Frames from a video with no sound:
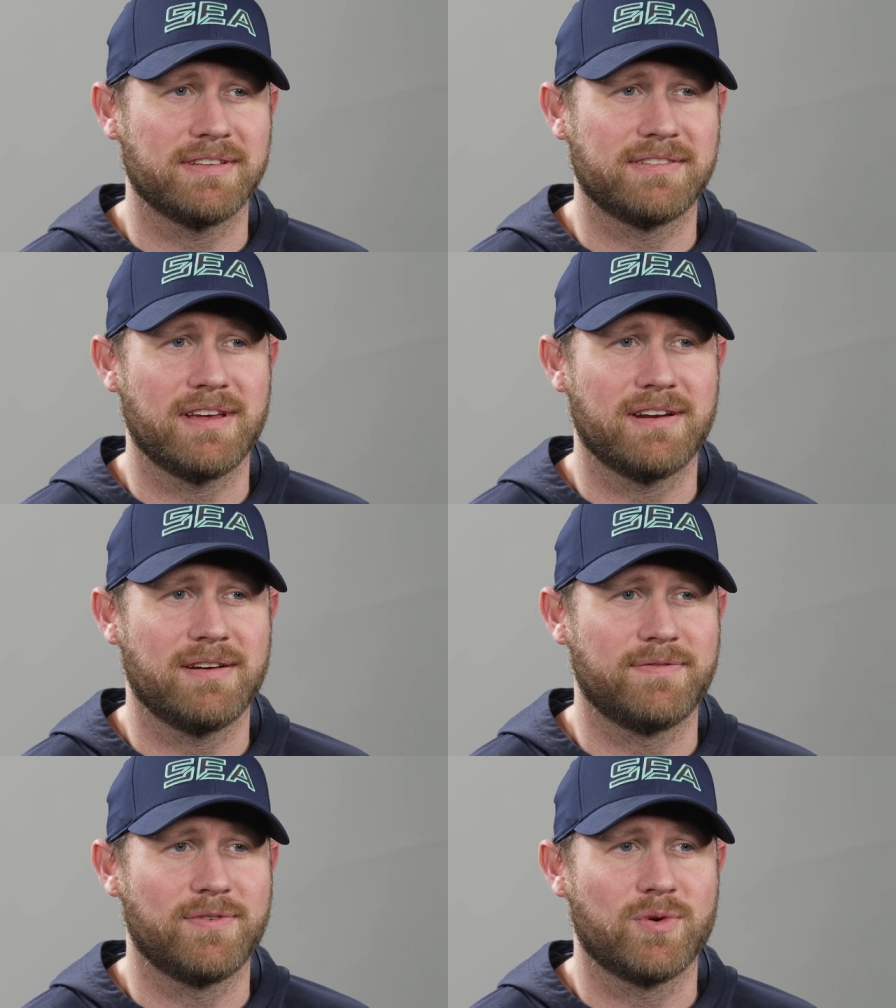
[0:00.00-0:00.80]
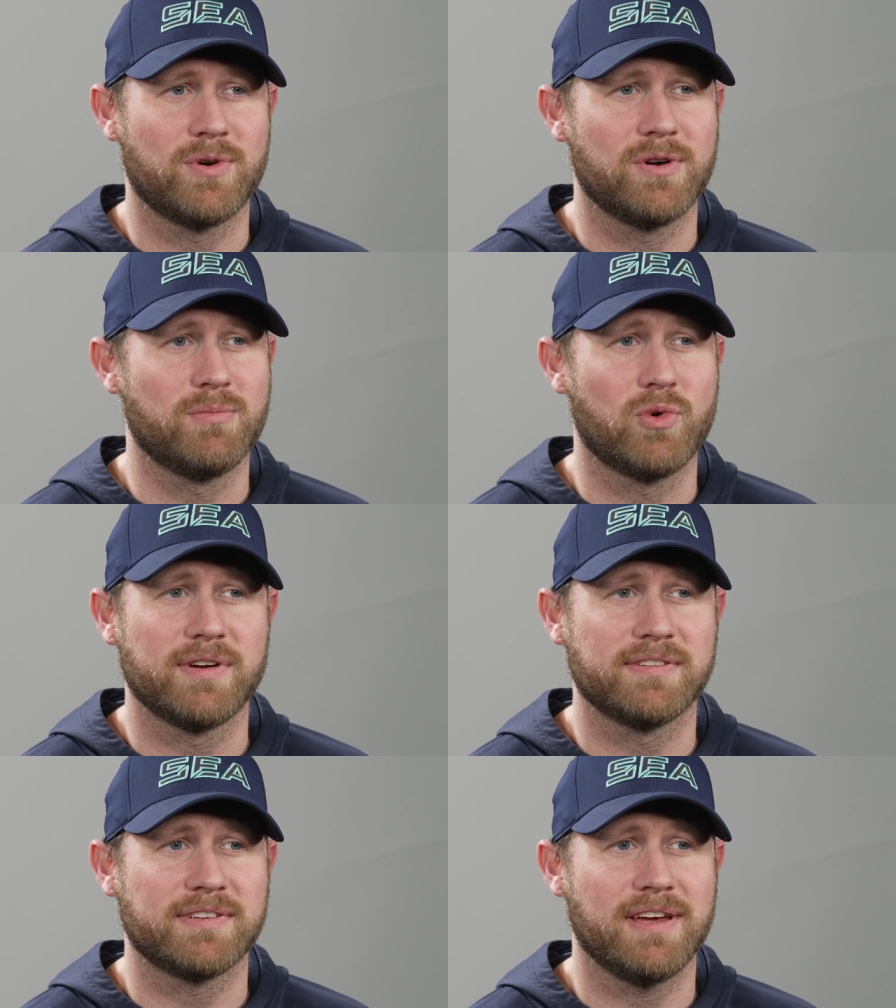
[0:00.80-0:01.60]
get set up for
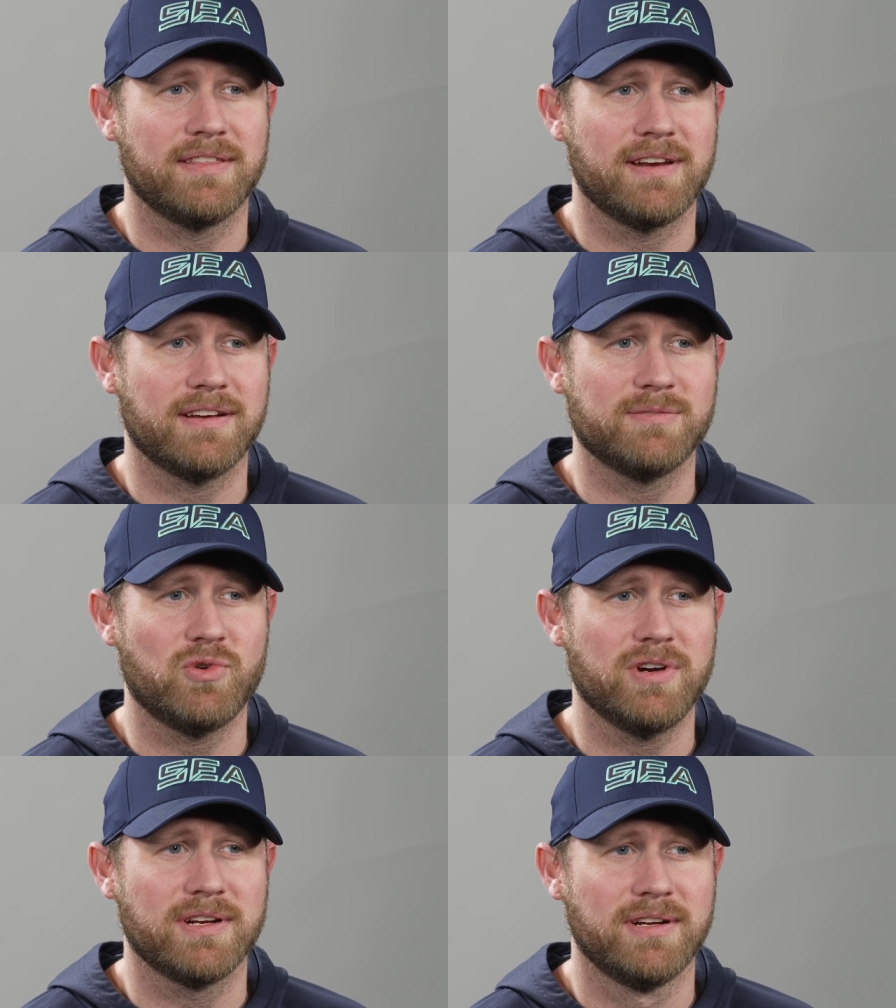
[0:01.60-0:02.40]
morning skate the next morning.